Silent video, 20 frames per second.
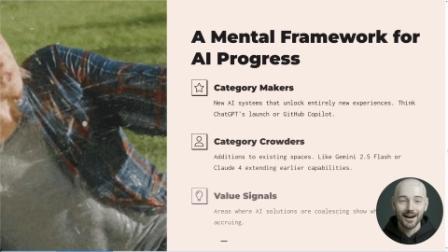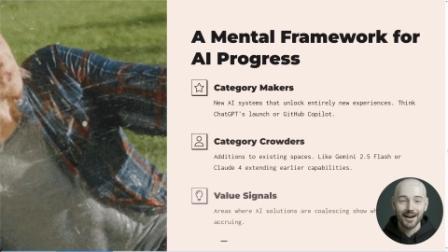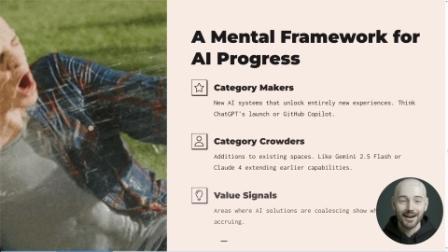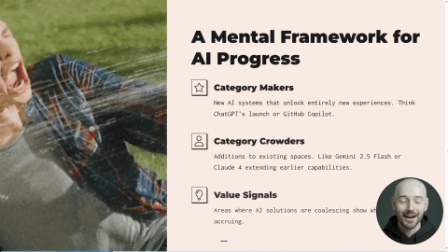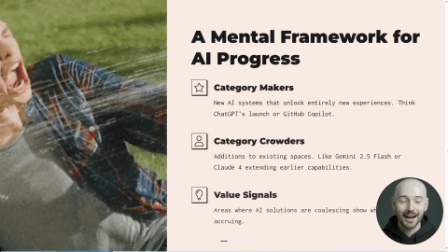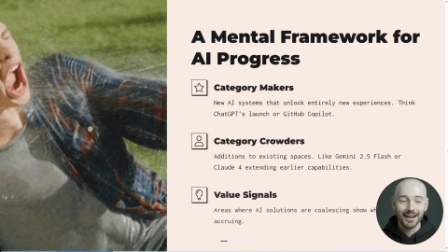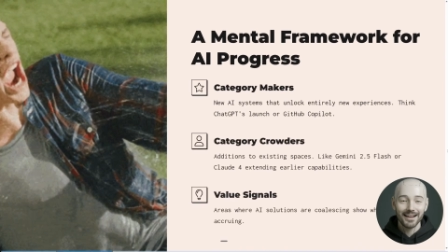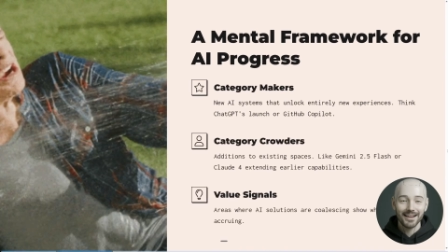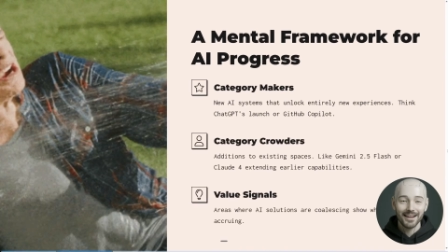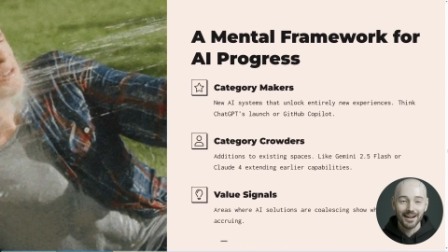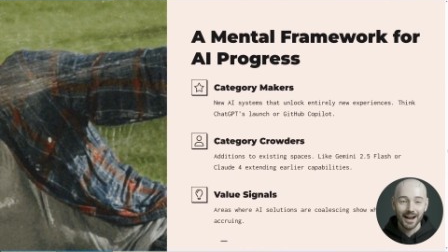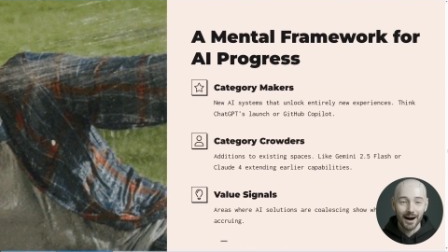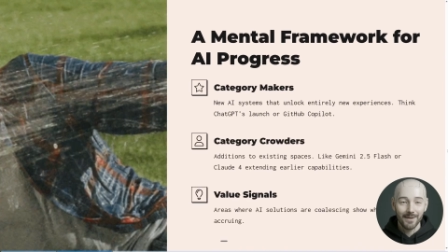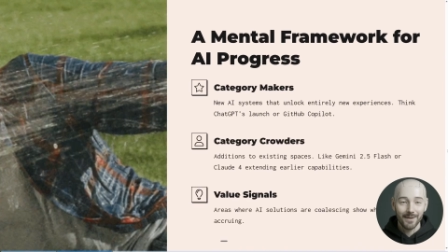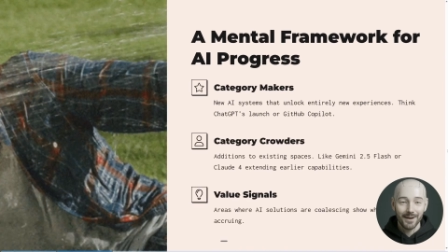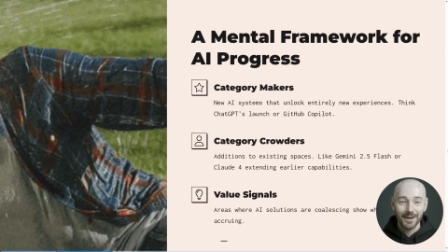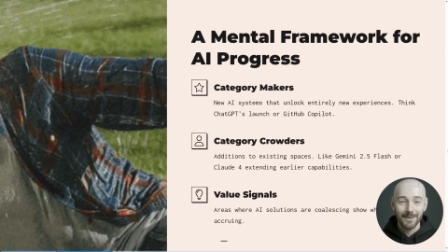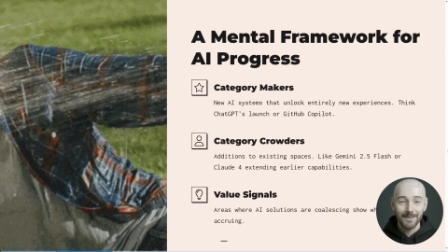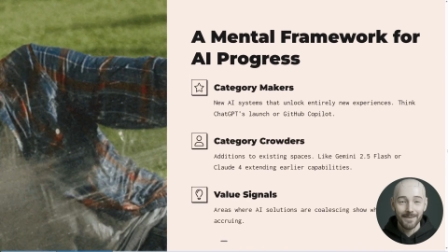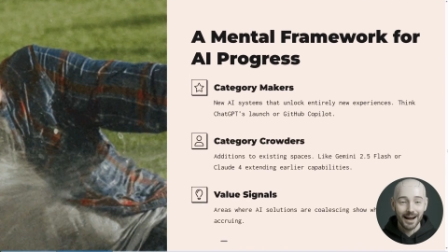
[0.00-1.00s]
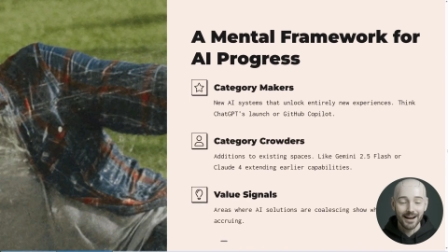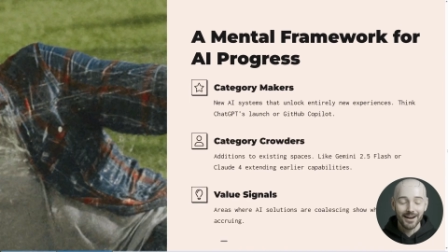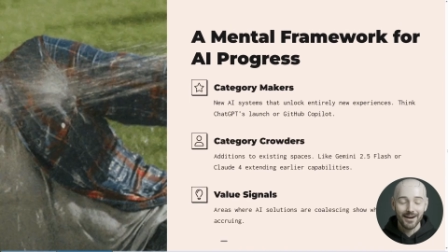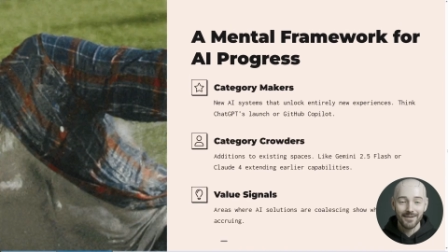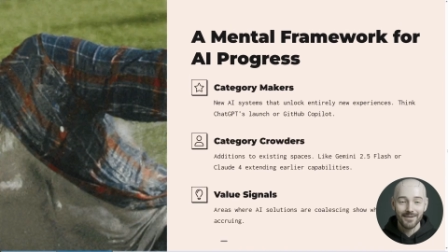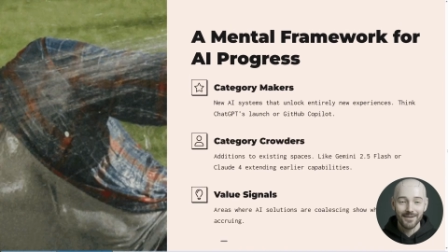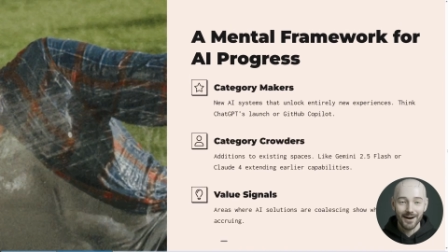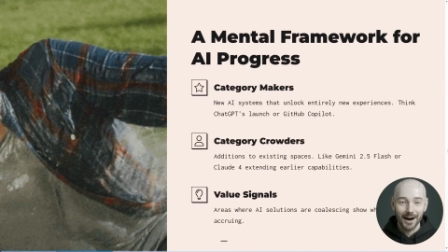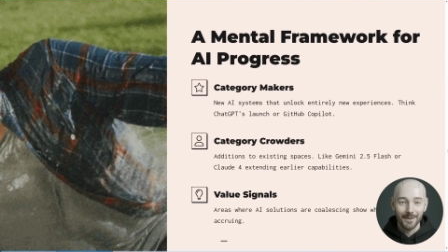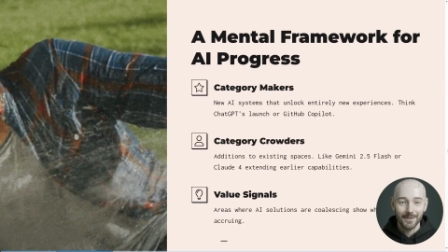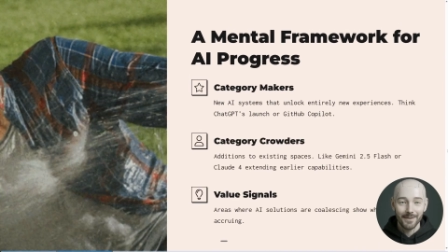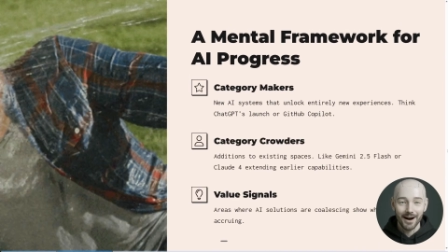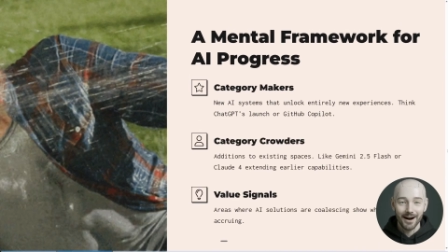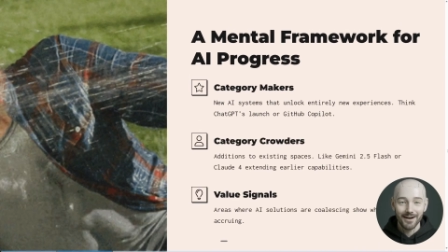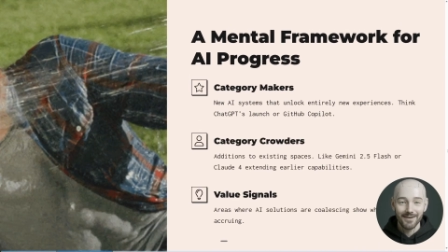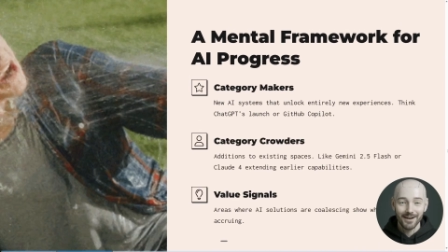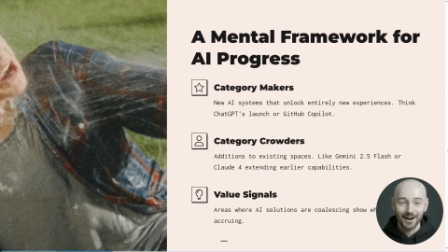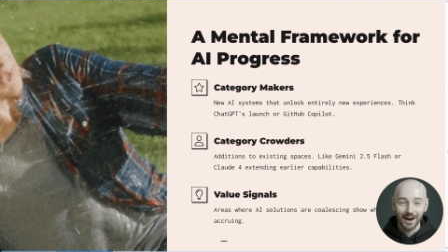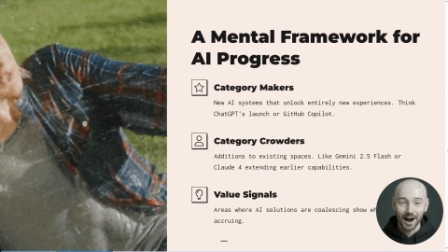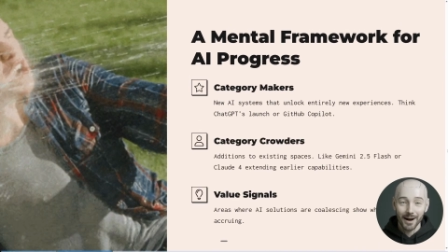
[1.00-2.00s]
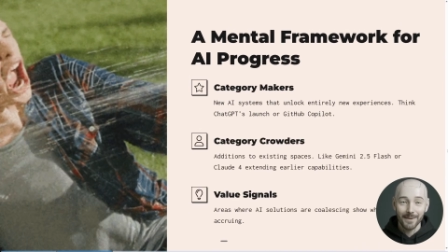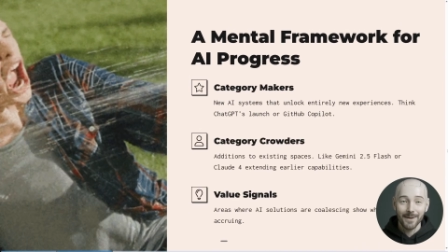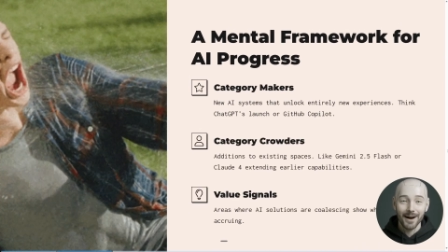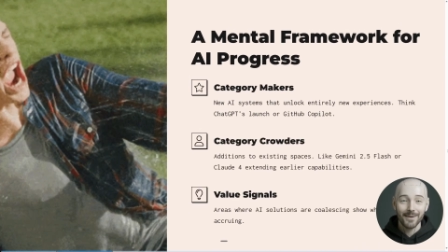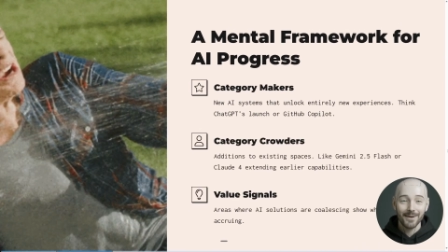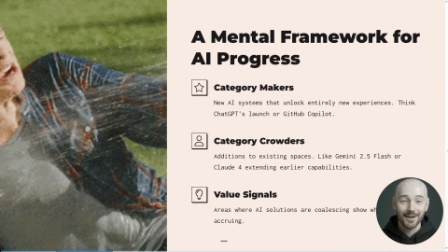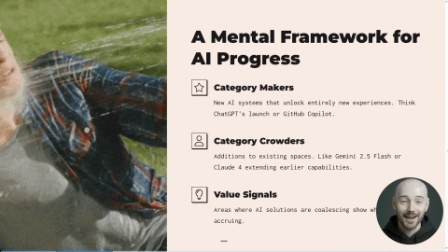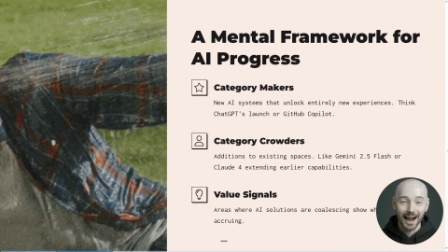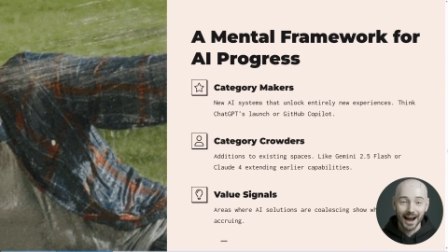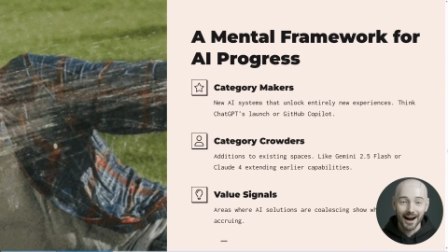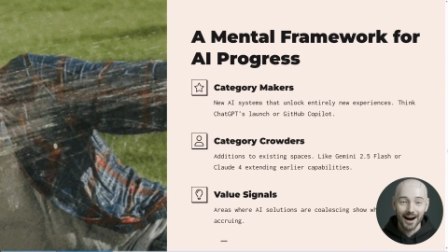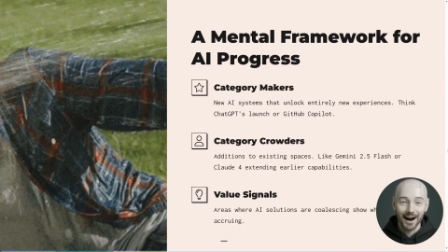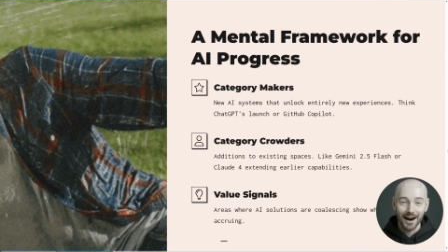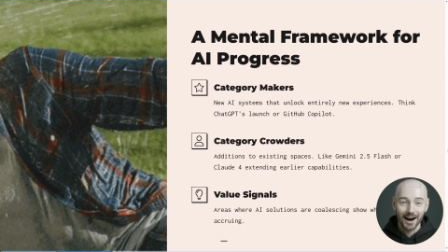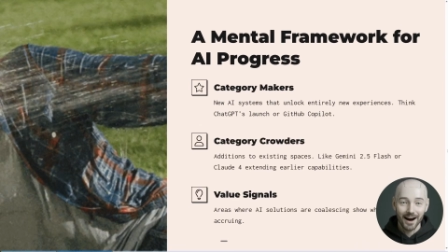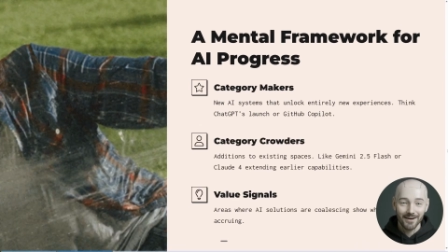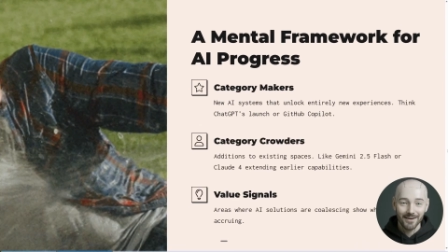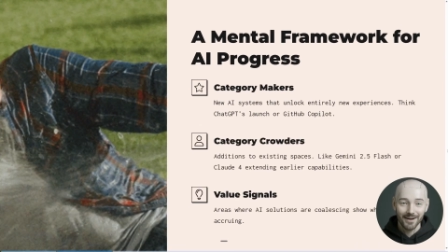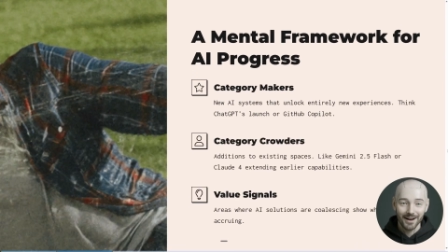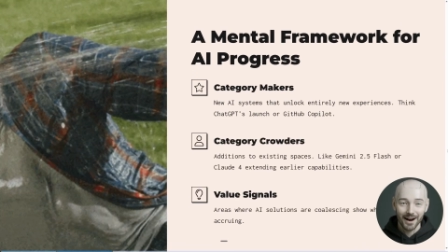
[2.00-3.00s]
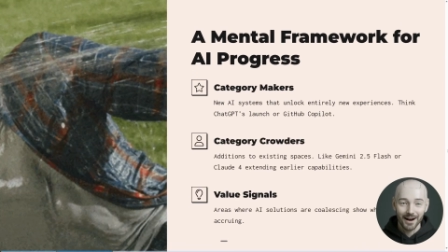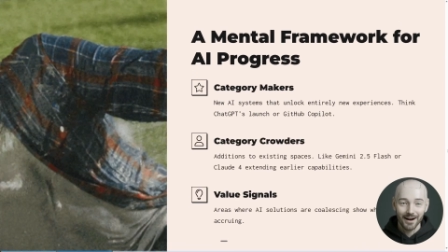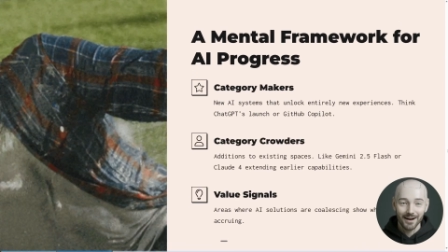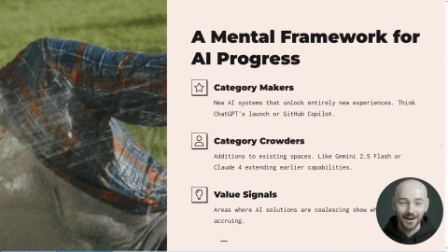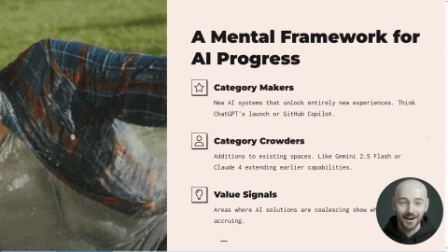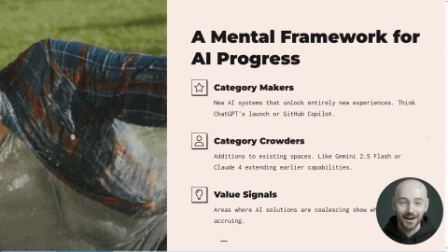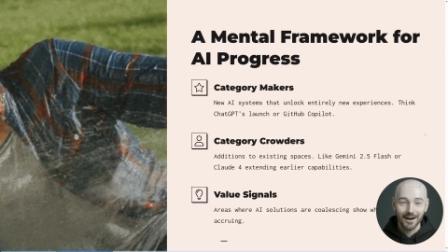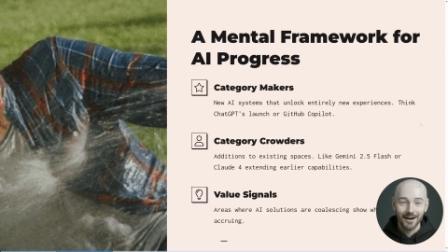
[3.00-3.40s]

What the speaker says: let's start with the mental framework for coping with AI overload.